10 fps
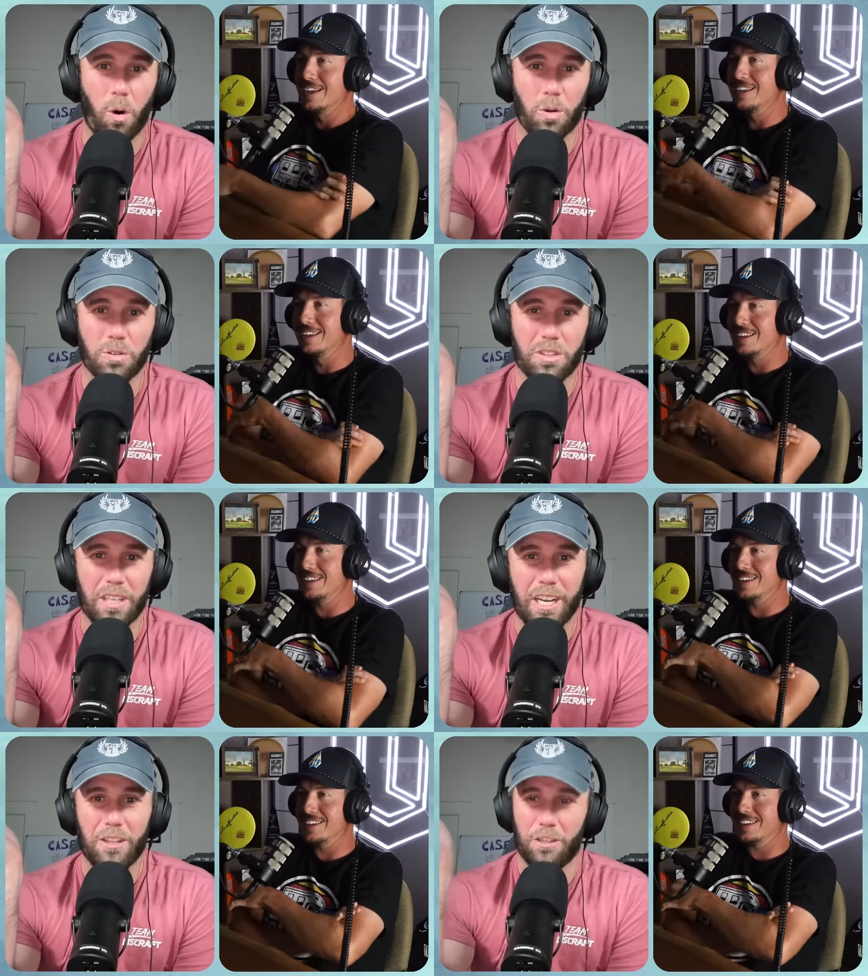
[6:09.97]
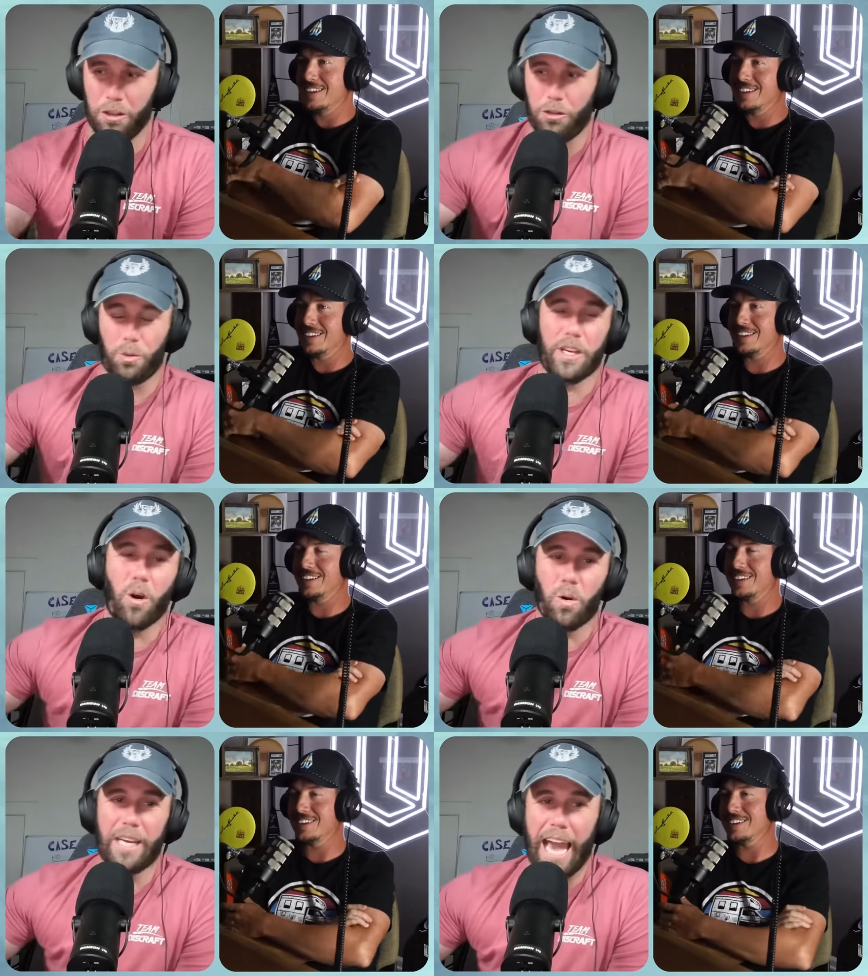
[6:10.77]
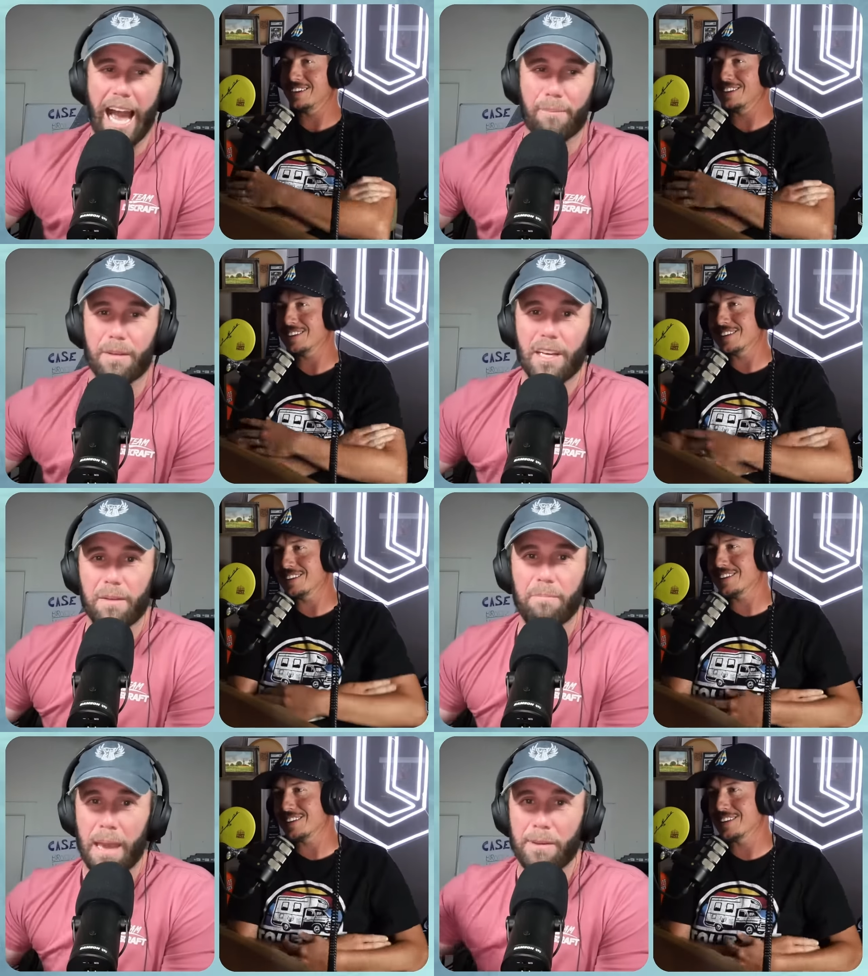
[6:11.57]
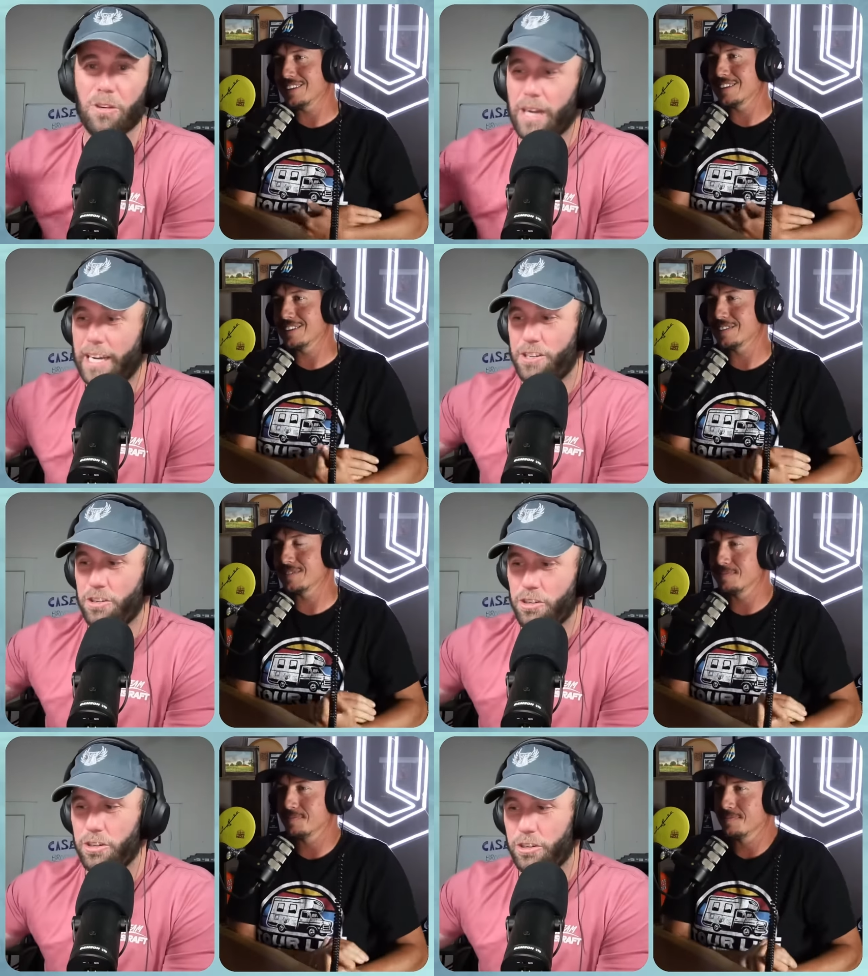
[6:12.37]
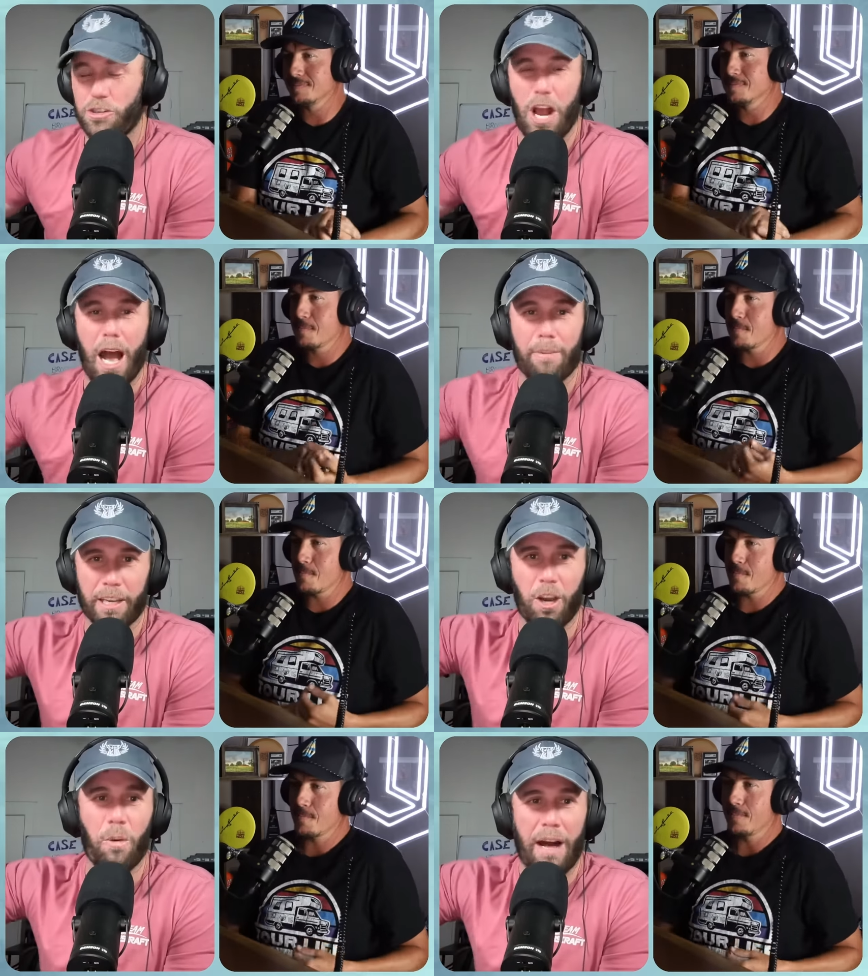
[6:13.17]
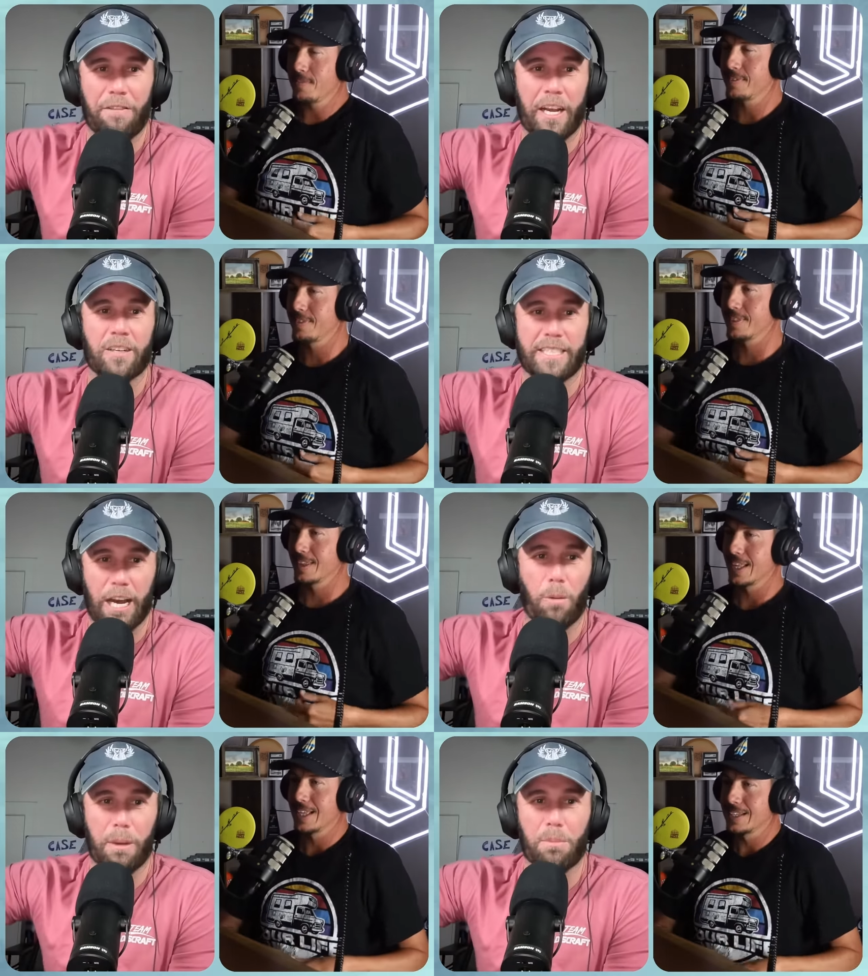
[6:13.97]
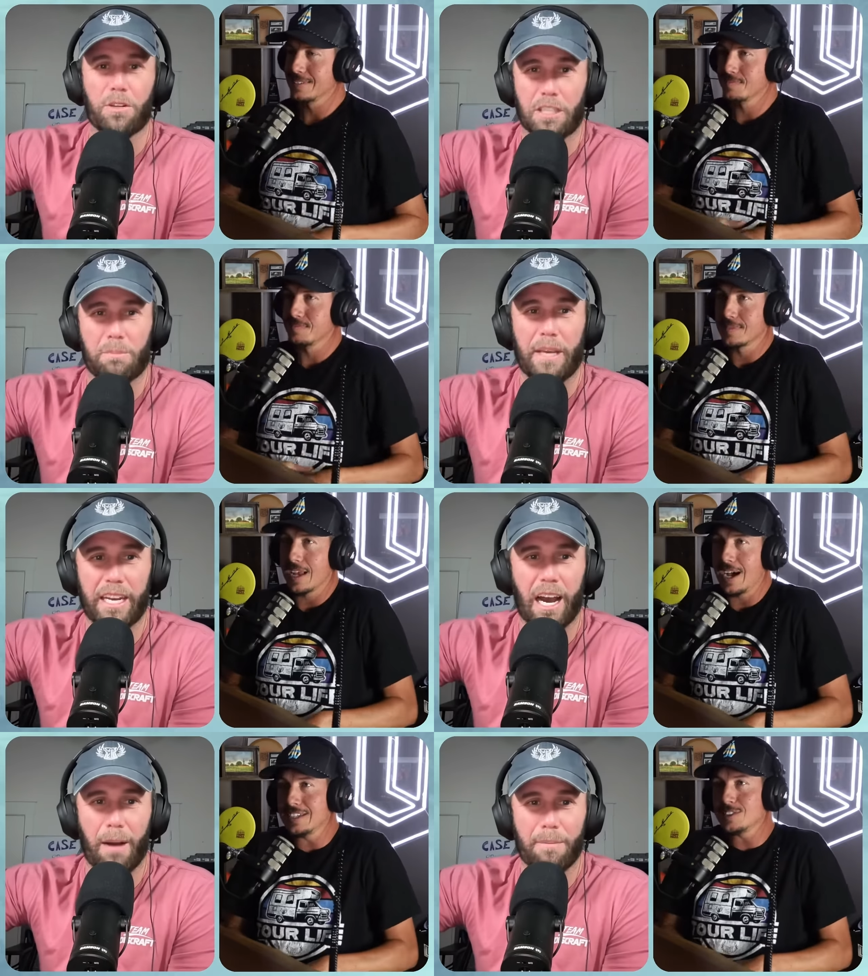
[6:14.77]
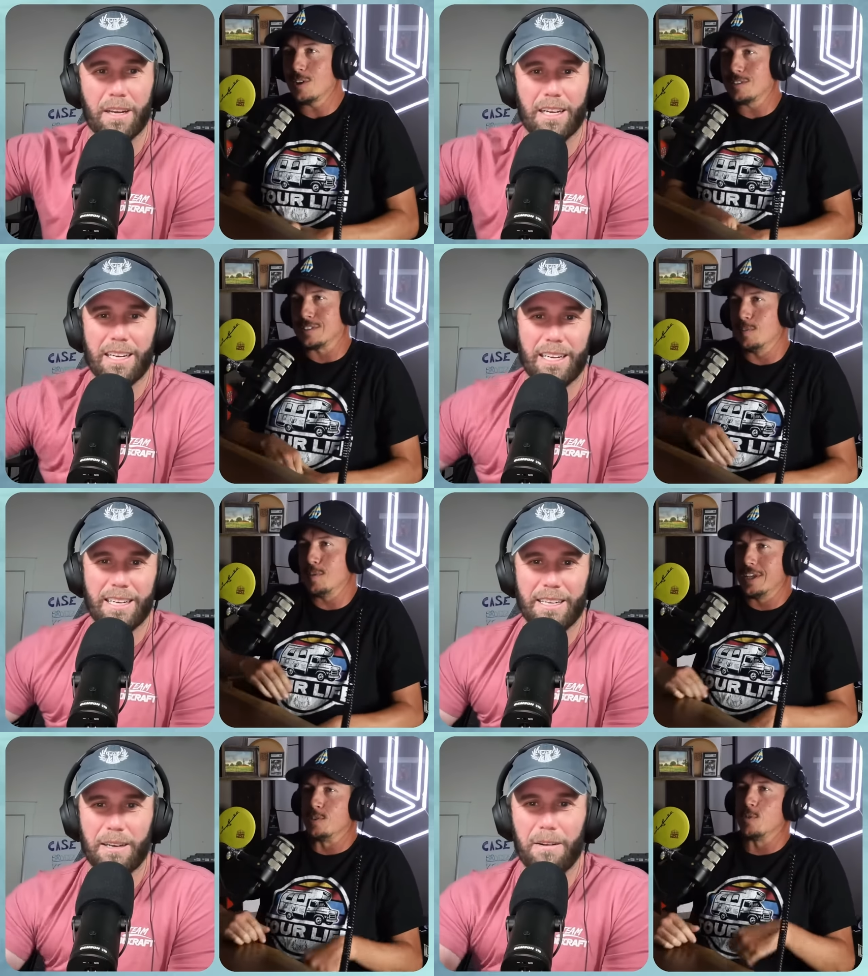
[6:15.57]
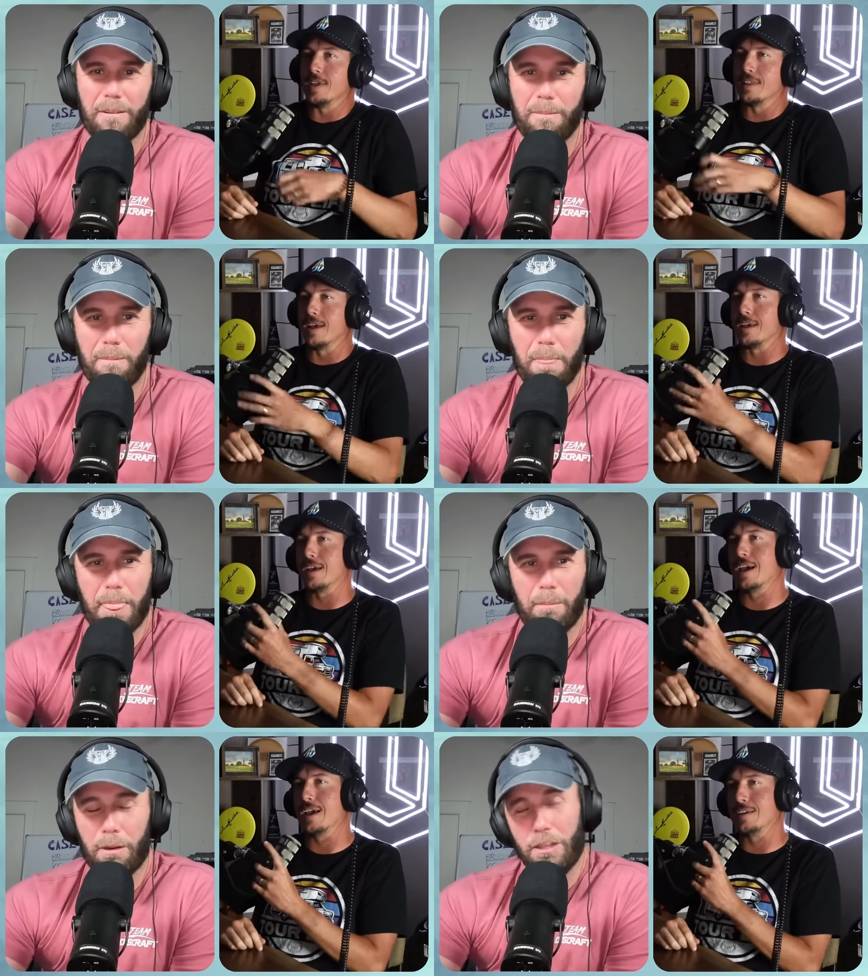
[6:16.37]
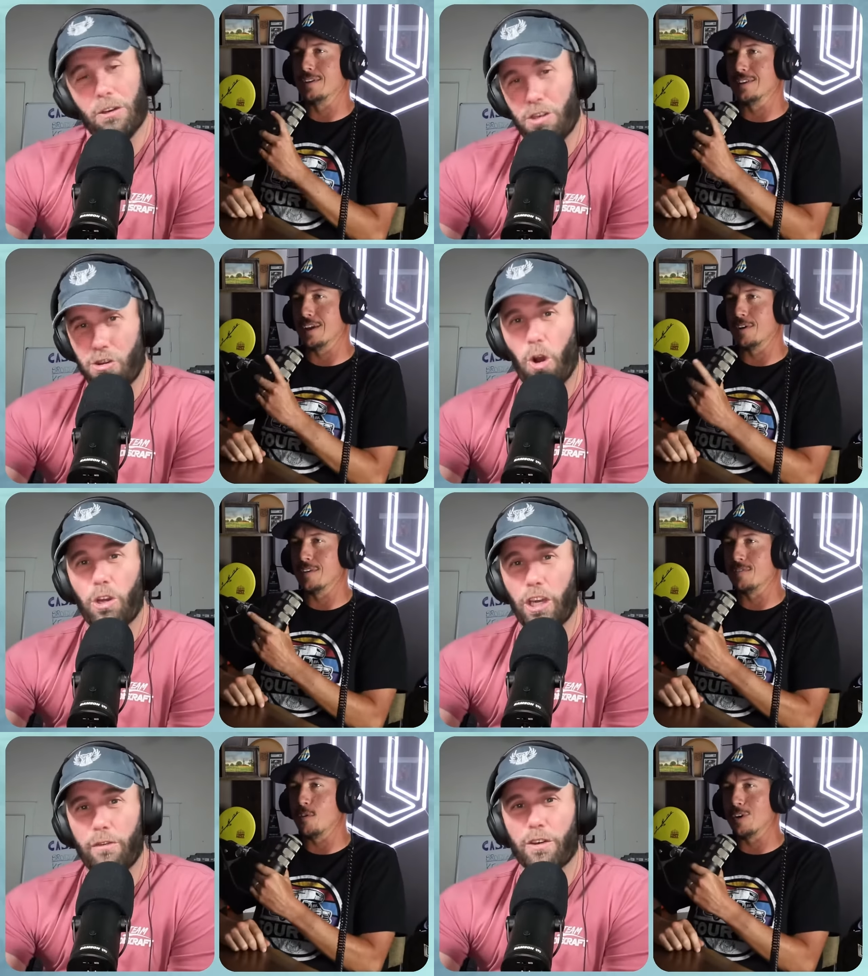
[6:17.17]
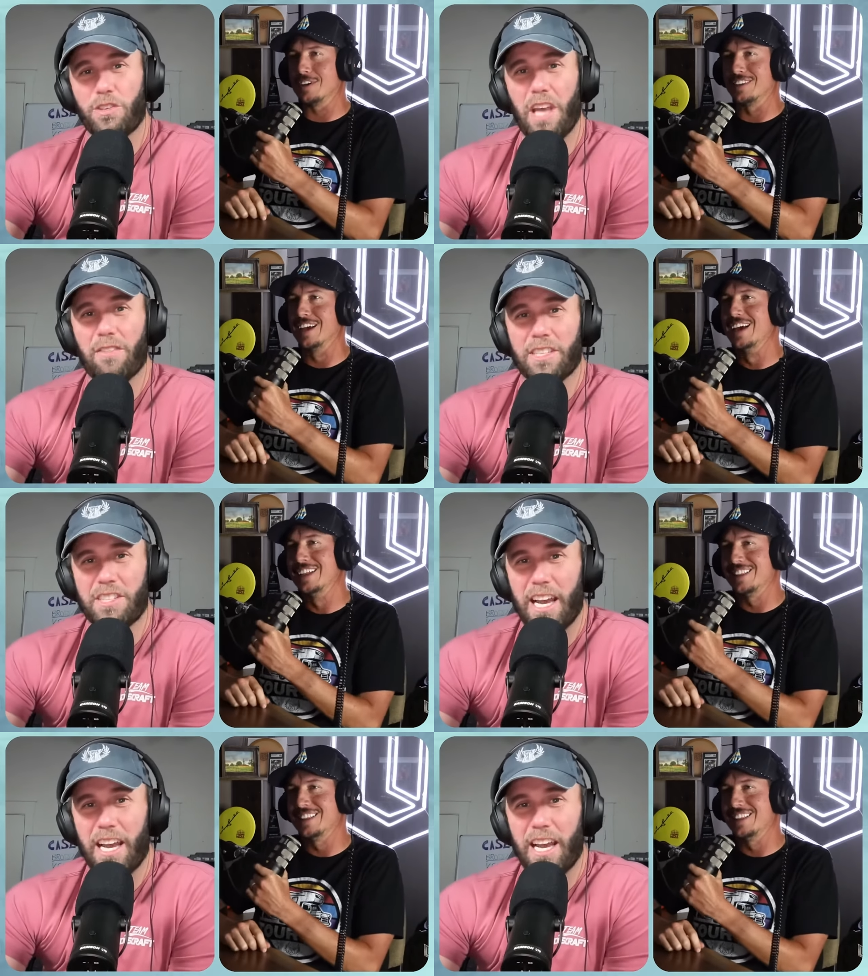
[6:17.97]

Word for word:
Speaker 1: holes. There's a three hole gap, maybe you guys should do your job and go out there and tell people to speed I up. I saw
Speaker 2: somebody tweet like, "Hey," but they'll stroke you if you're seven